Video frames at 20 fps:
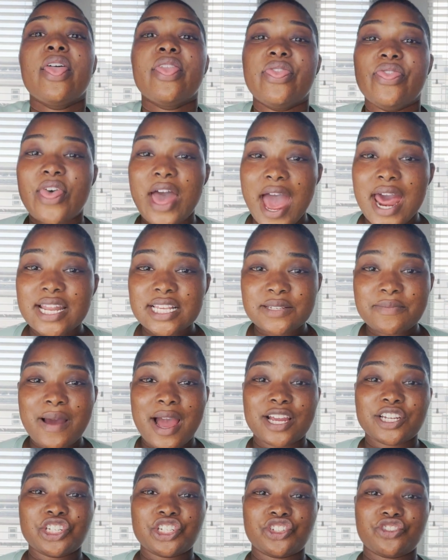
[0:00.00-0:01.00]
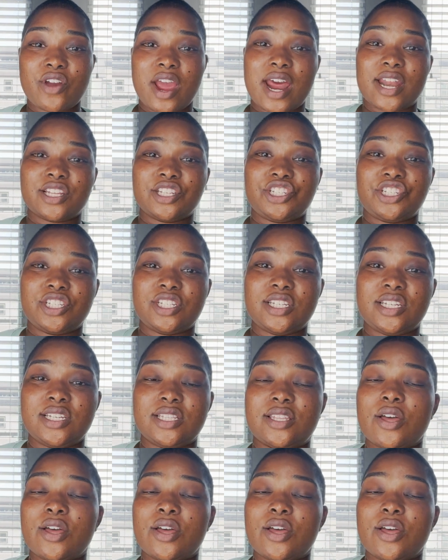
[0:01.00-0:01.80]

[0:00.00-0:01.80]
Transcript: that is my strategy.